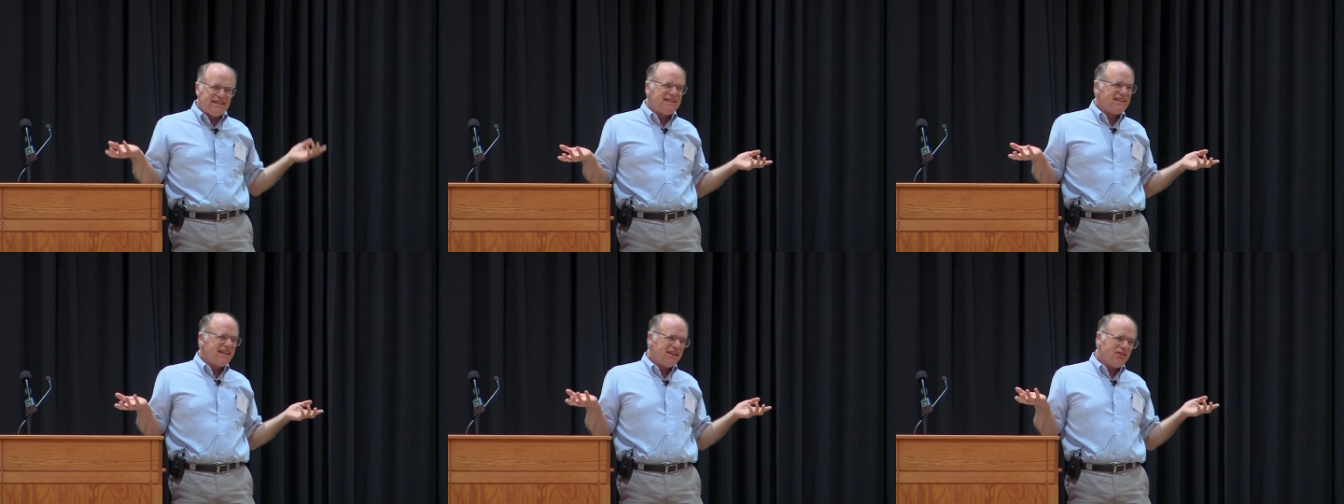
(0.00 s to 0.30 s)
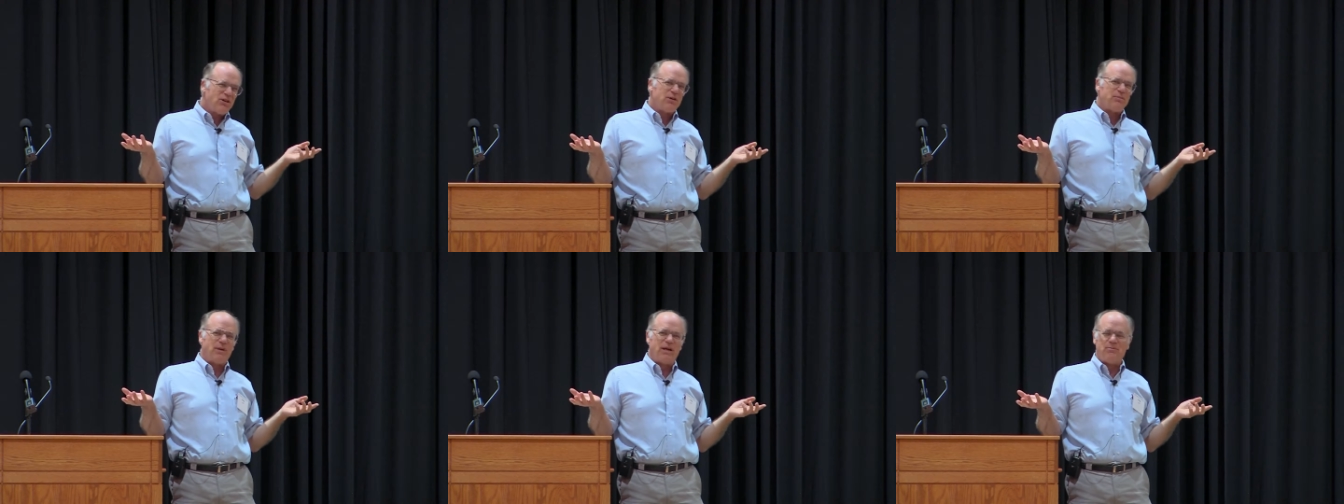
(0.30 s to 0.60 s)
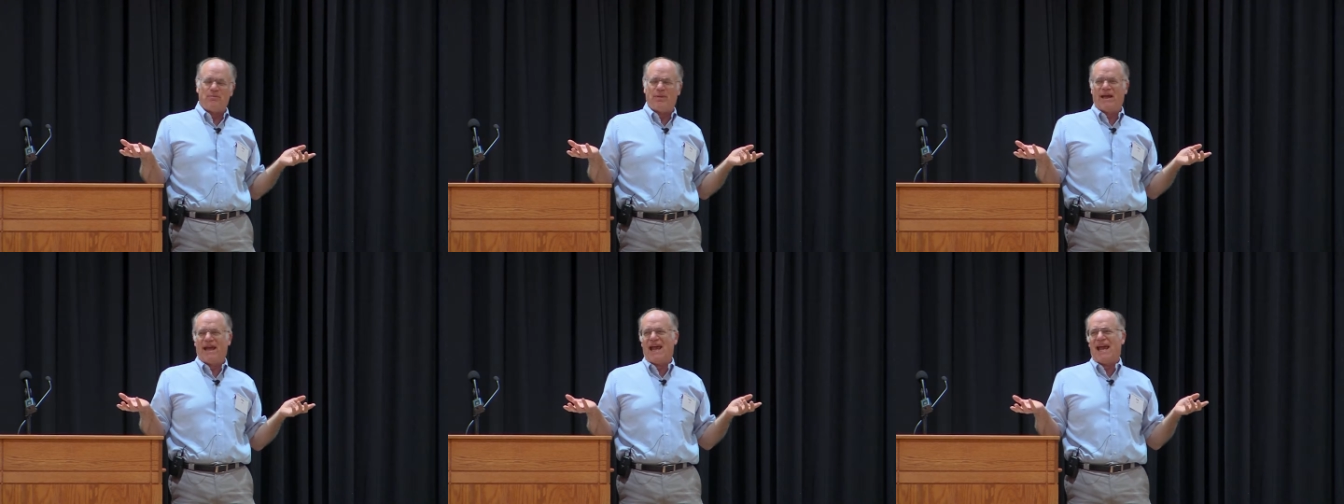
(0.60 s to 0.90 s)
it would have been
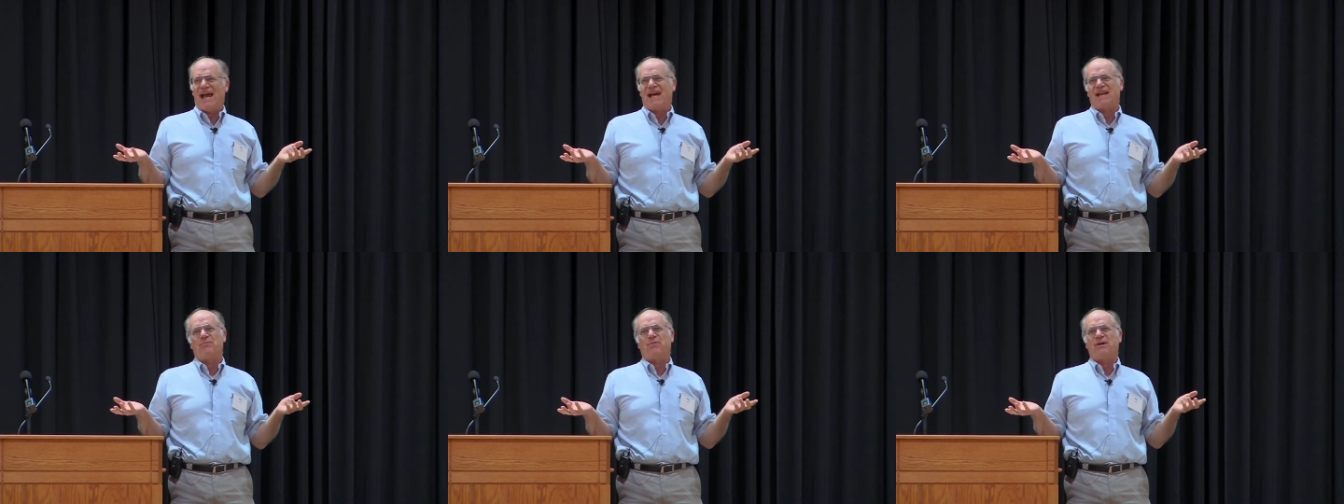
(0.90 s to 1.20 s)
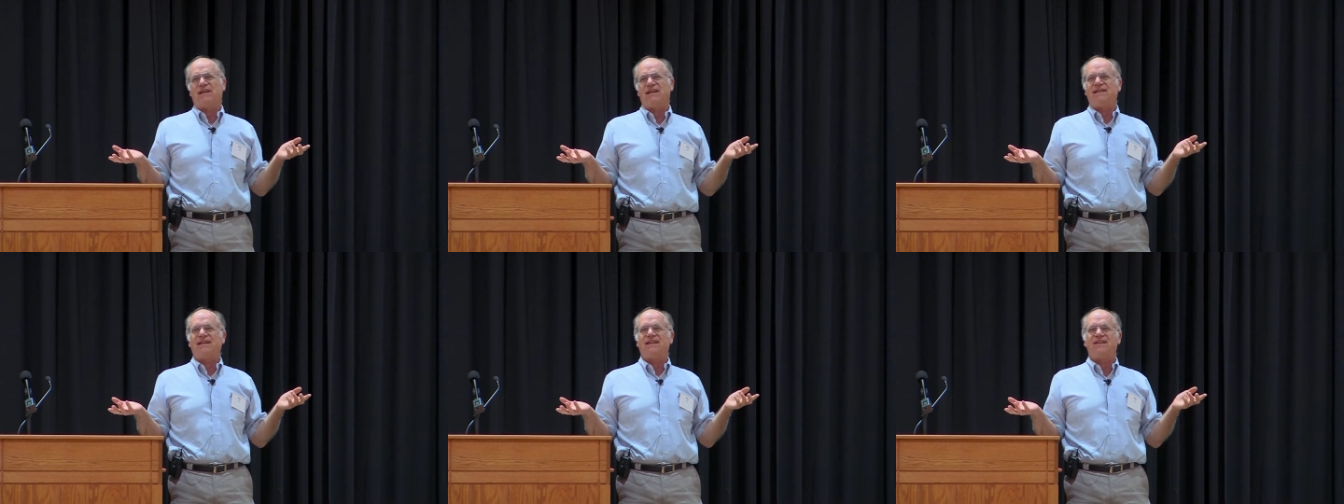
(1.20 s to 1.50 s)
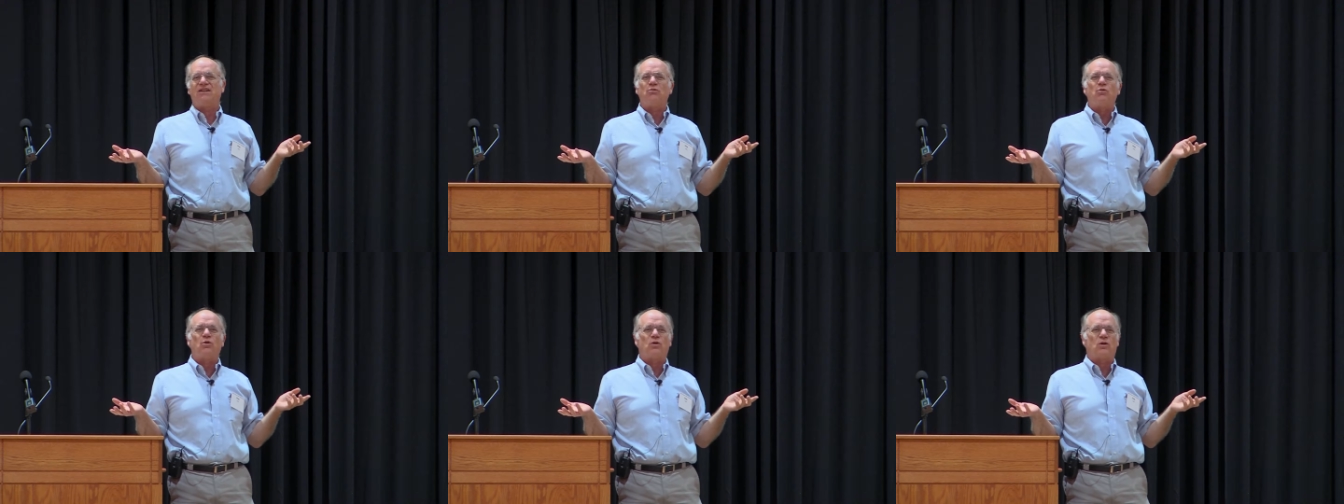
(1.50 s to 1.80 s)
bad, but it did the
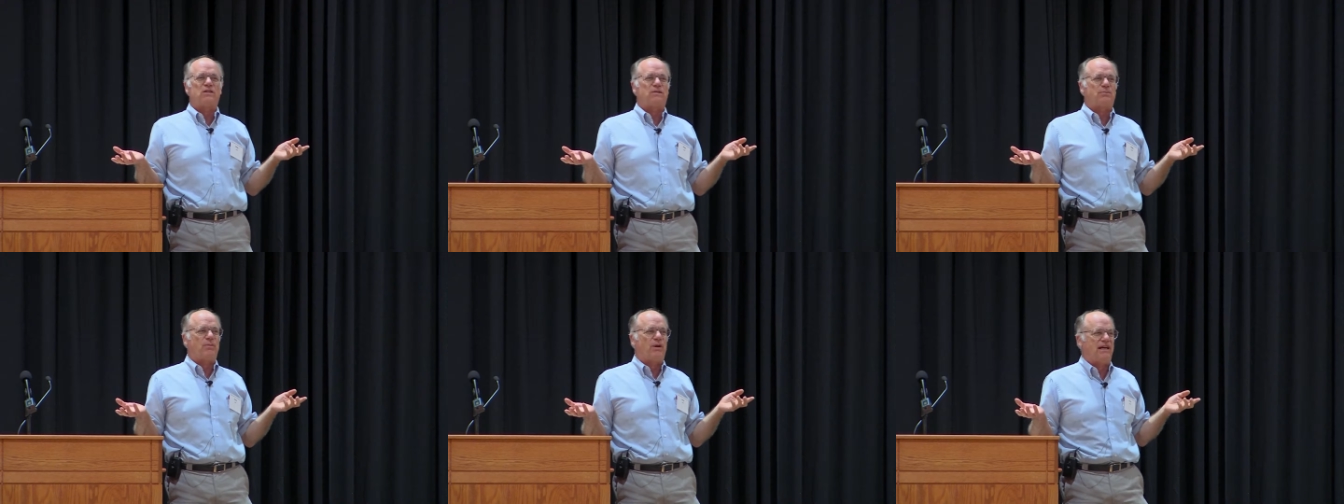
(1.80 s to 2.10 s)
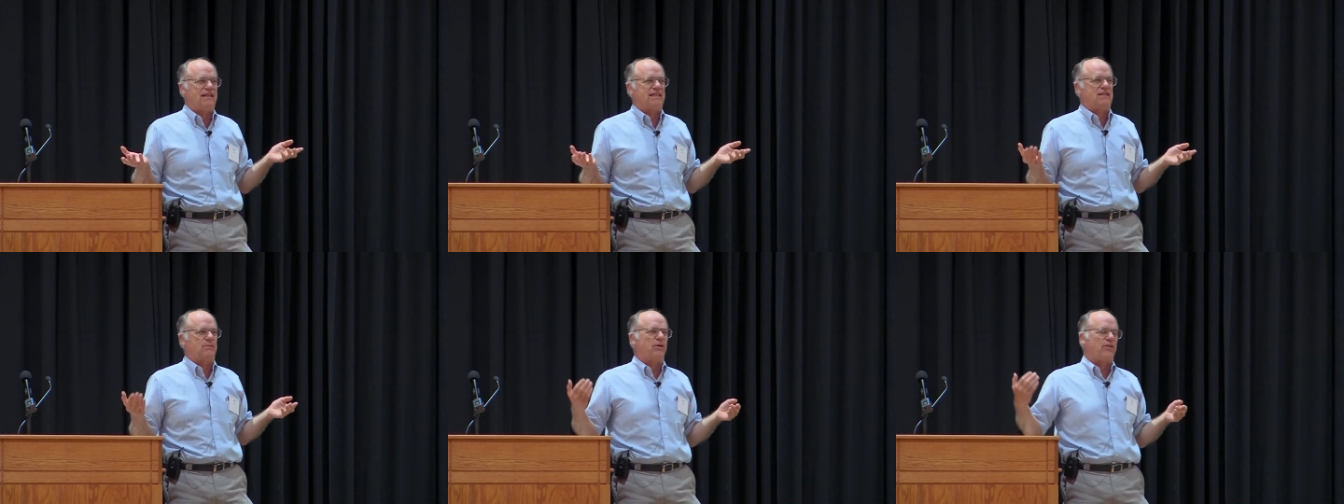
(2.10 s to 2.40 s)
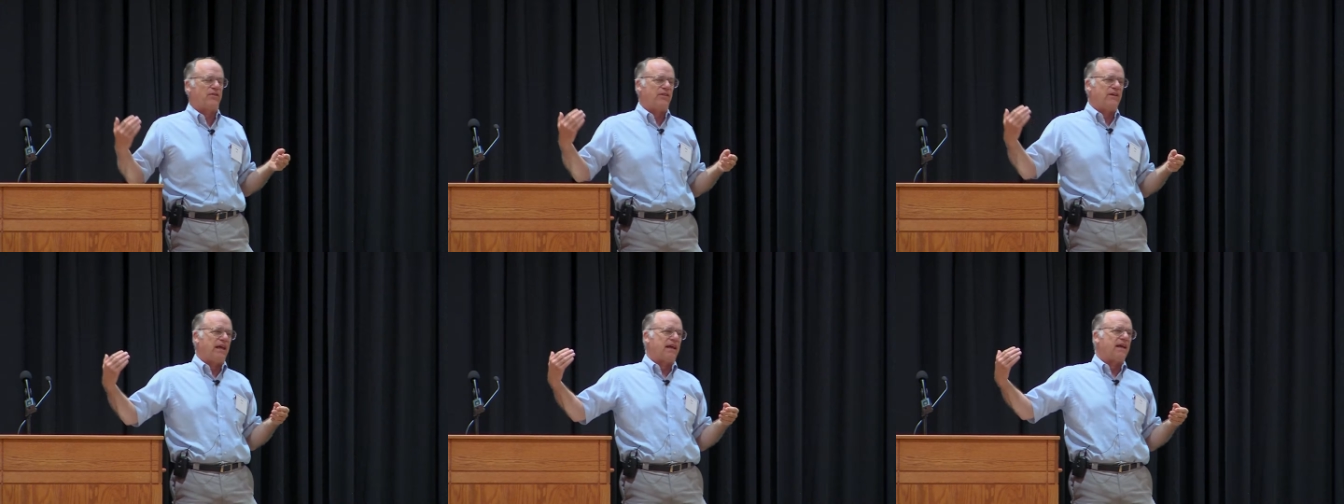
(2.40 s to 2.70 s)
worst possible
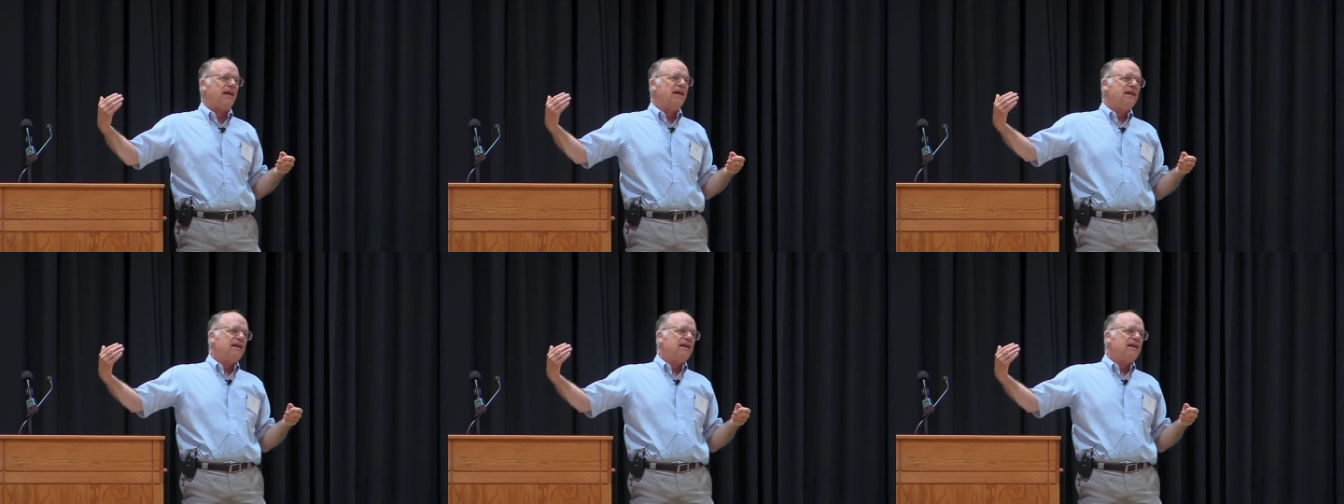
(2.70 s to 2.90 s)
thing.